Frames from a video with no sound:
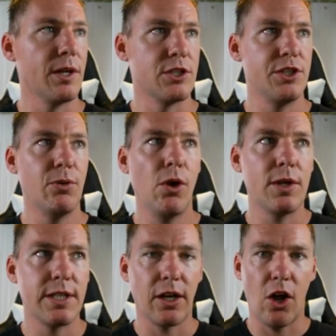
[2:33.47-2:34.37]
when it's
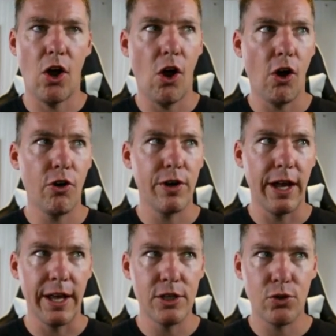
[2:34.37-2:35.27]
zero, it's like a
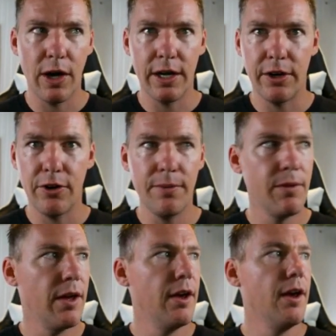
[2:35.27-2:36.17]
hard edge right
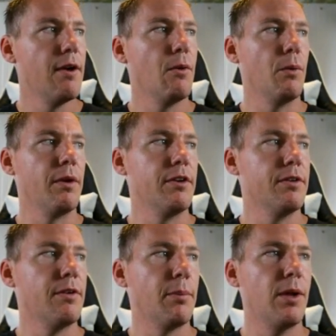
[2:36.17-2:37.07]
here. When we
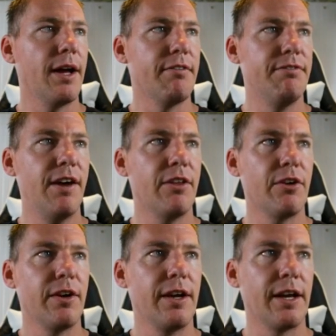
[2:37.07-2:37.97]
apply a
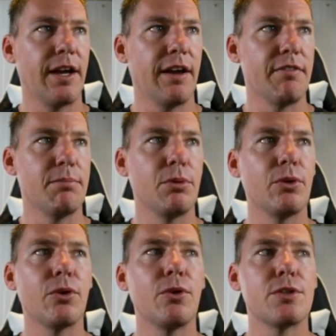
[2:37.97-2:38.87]
feather, it kind of
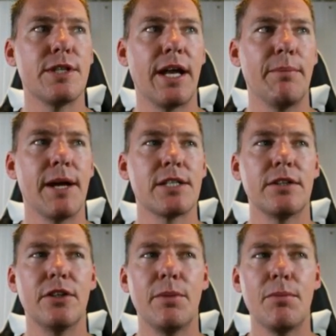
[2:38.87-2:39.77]
blurs that. It makes
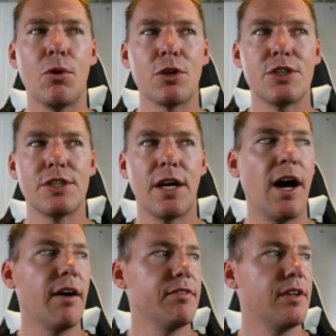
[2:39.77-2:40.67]
it a little bit more
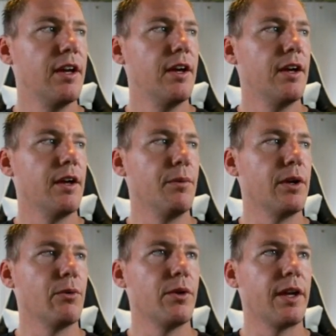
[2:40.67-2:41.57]
soft.
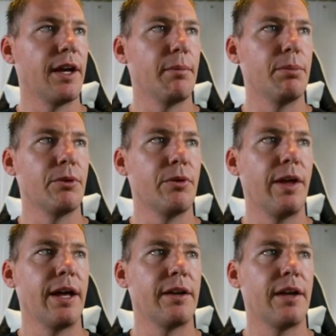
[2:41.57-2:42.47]
We can really kind of
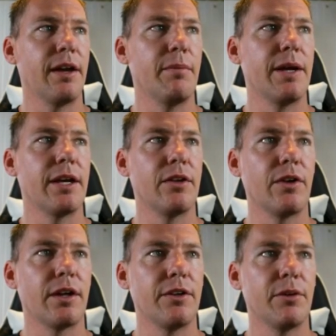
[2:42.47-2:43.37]
blur that and kind of make it
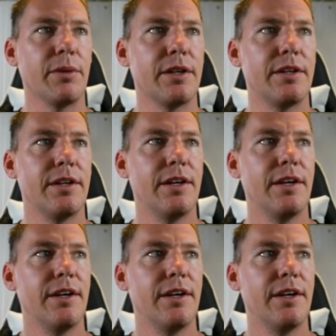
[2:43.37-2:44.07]
look a little bit